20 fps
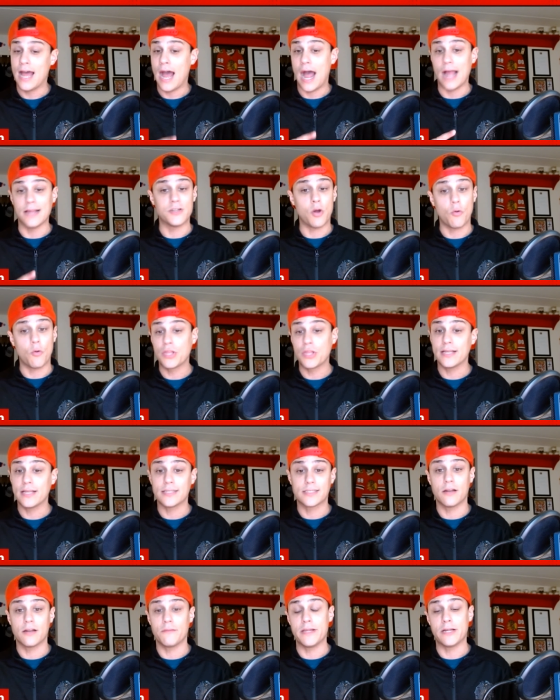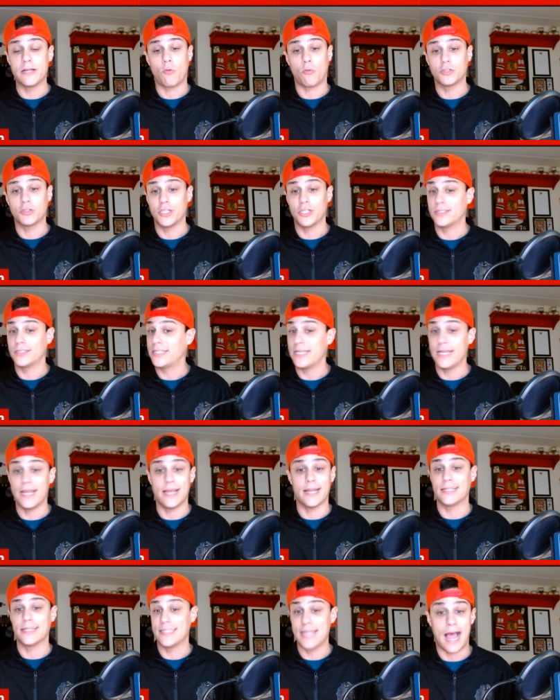I don't think it's going to be Korchinski,
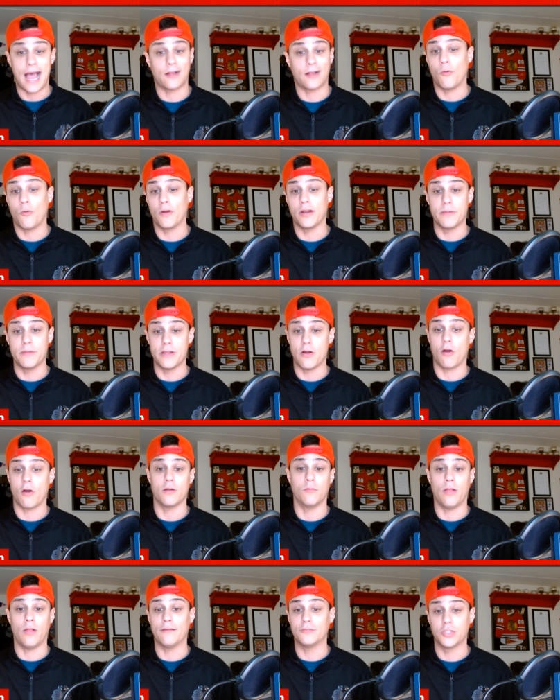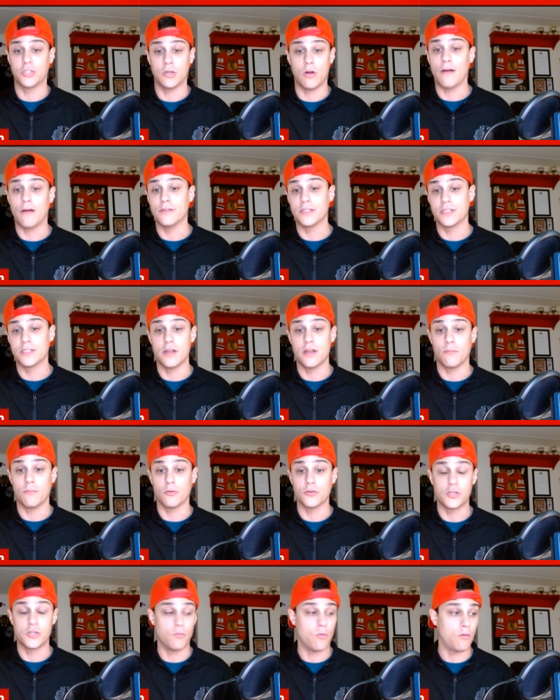and it's not going to be Artem Levshunov as the
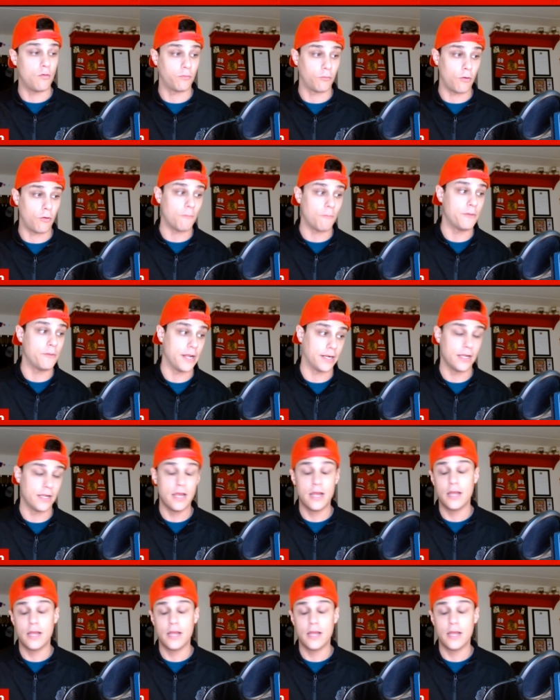number two overall pick.